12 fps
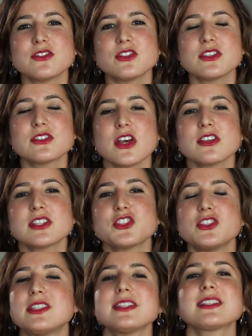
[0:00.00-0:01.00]
just saw such
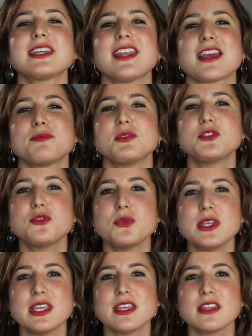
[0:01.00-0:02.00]
a disconnect
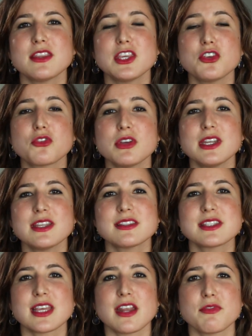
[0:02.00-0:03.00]
between the ingredients that I